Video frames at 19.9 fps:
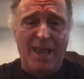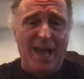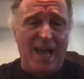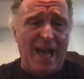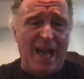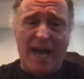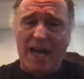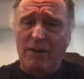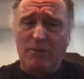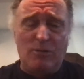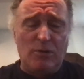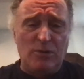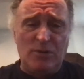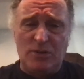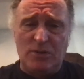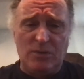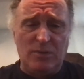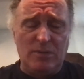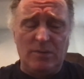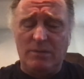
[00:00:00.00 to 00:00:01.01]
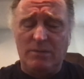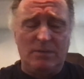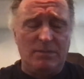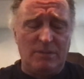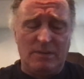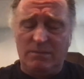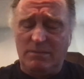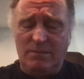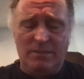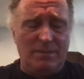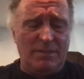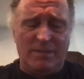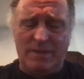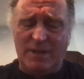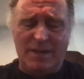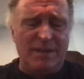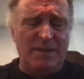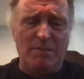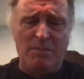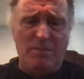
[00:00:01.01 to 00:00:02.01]
Honor roll student,
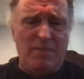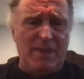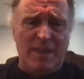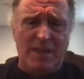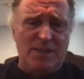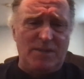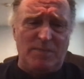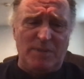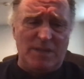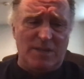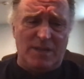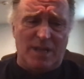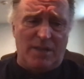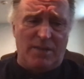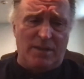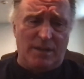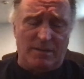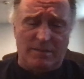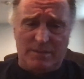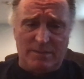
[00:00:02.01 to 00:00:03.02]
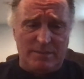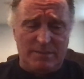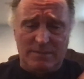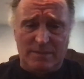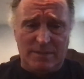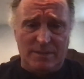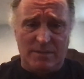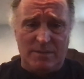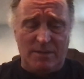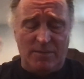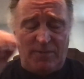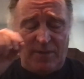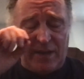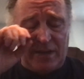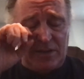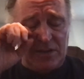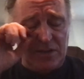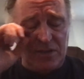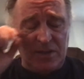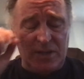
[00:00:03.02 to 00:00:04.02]
this means nothing fact,
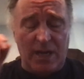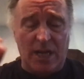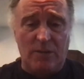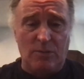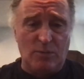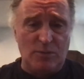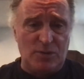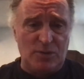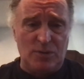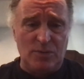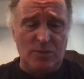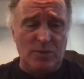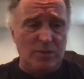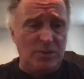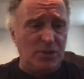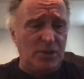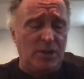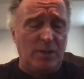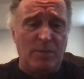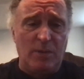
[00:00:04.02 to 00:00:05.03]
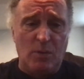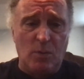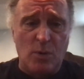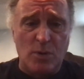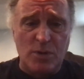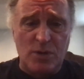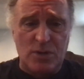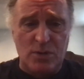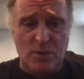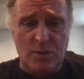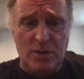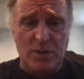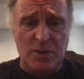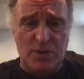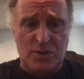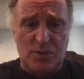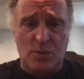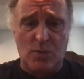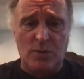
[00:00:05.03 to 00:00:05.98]
she's an honorable student, or she could be the worst student in the school.